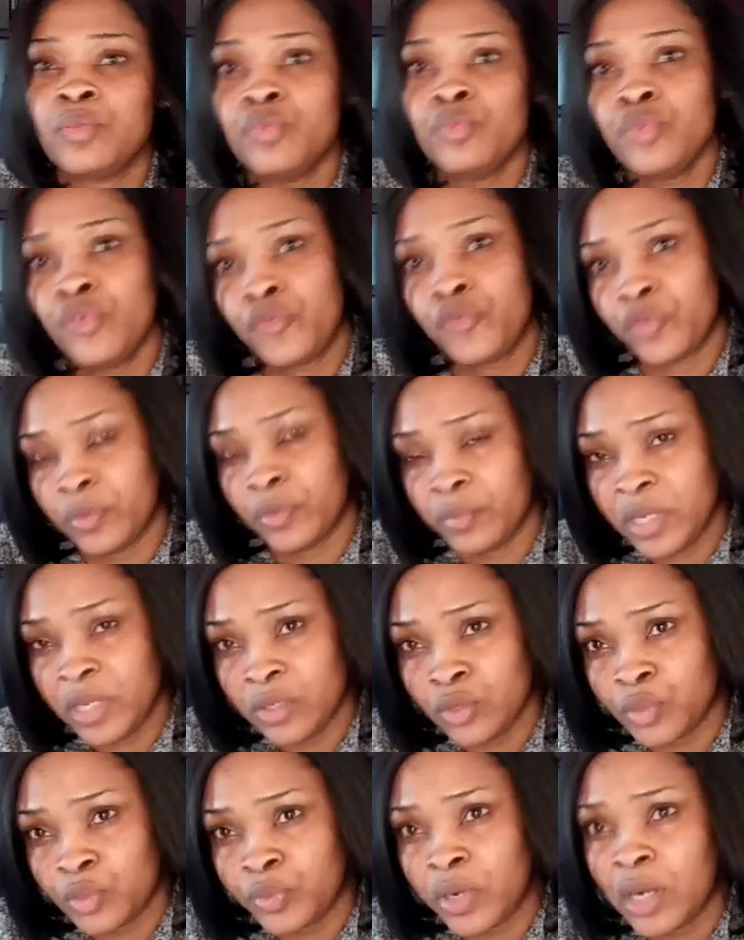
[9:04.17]
move from
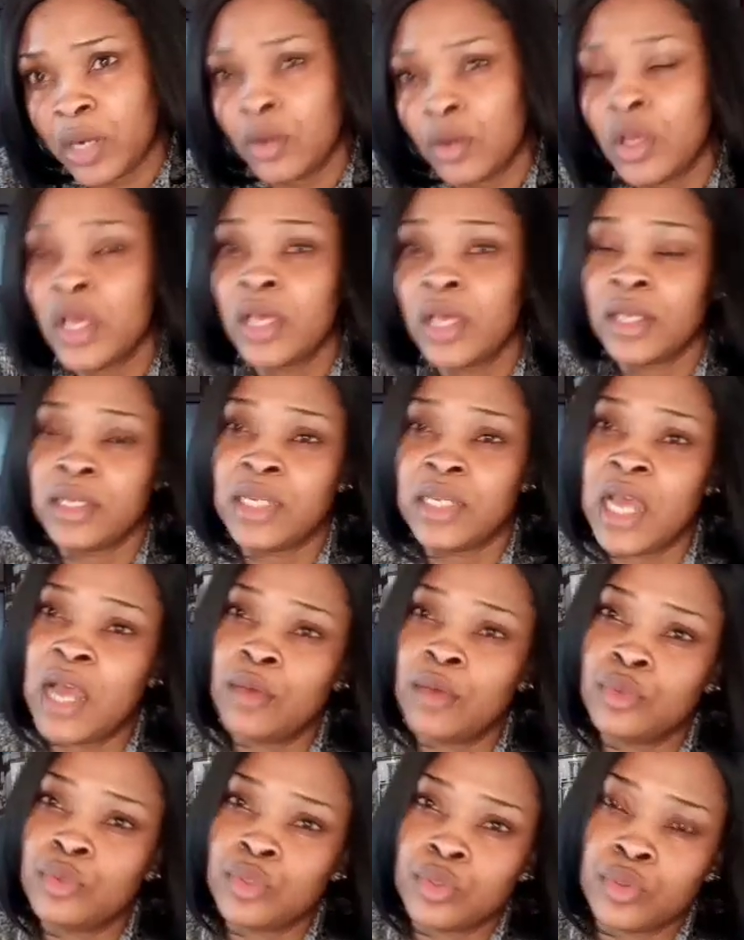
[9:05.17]
Middlesbrough
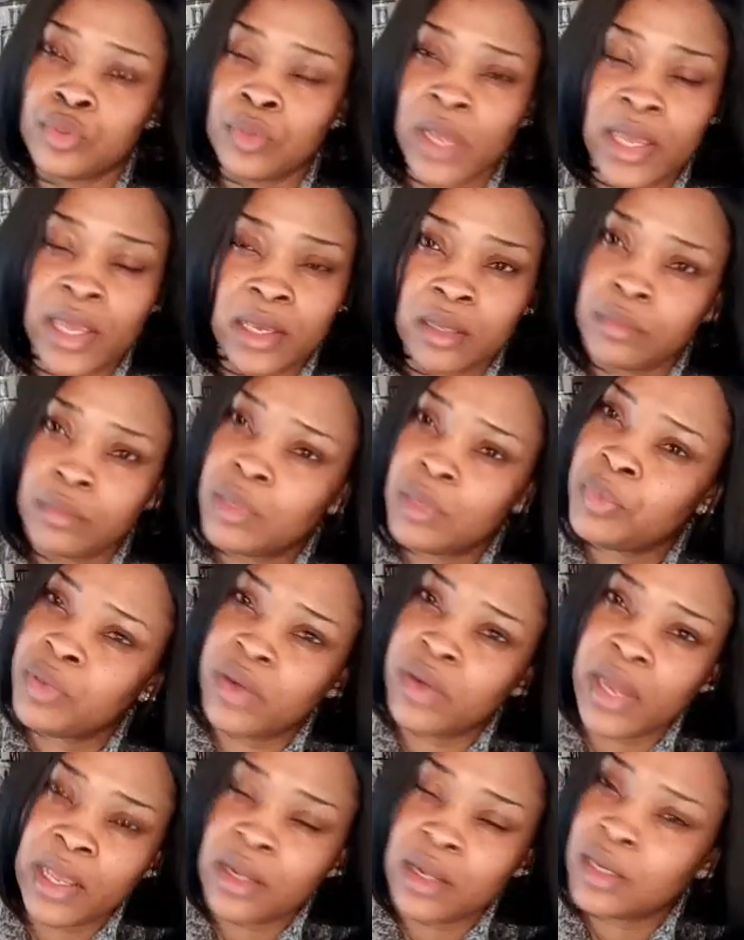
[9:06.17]
down to like maybe
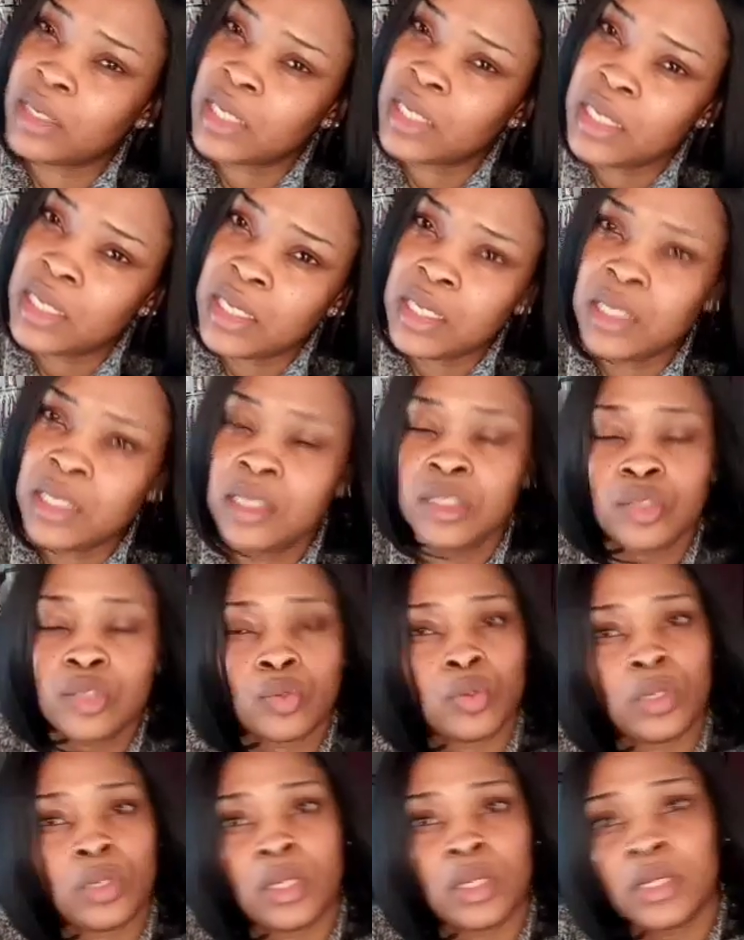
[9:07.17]
like Leeds
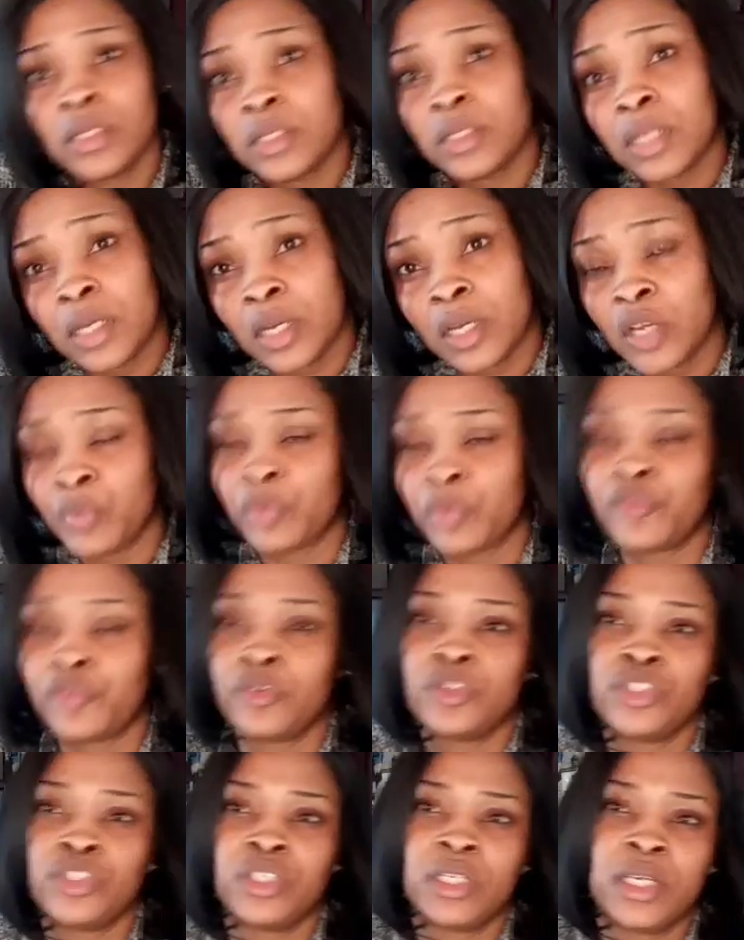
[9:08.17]
or London
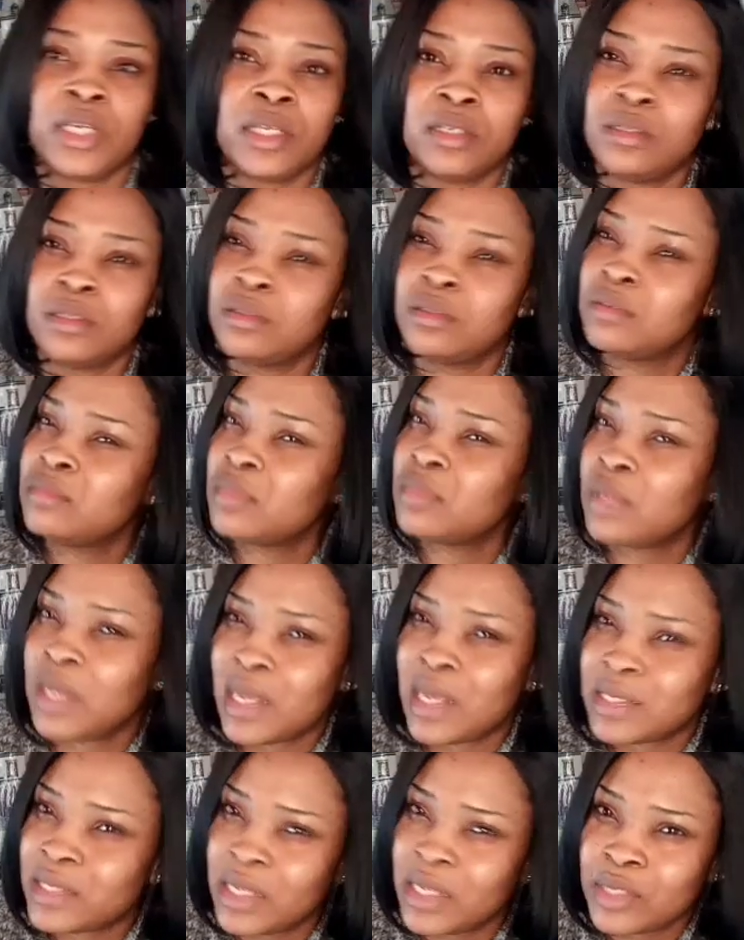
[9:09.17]
before she can
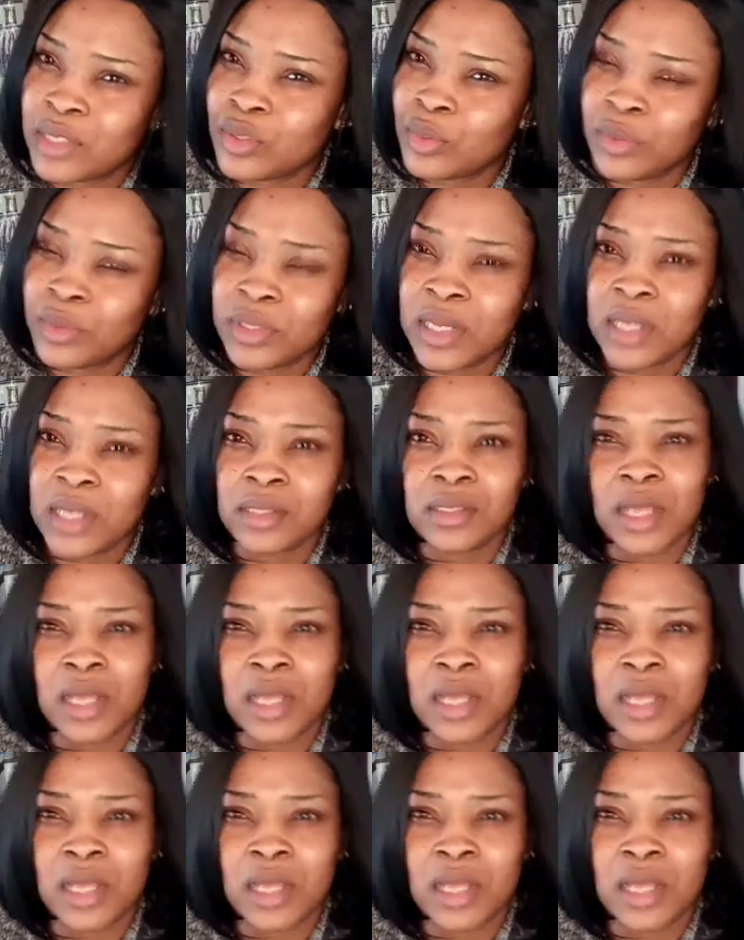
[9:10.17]
access all that.